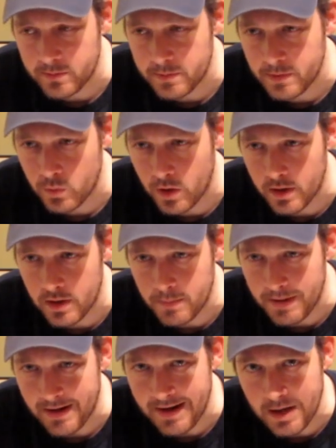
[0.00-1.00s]
to be worried
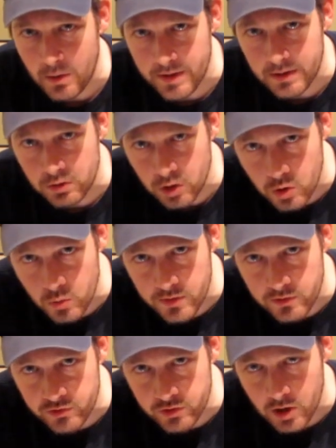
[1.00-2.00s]
about how they look with
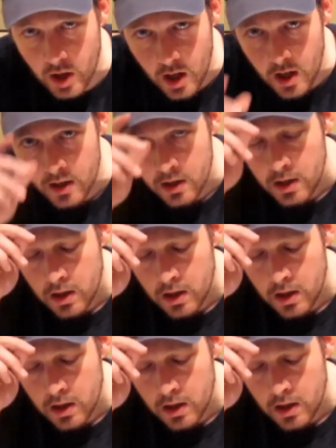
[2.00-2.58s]
a cigar,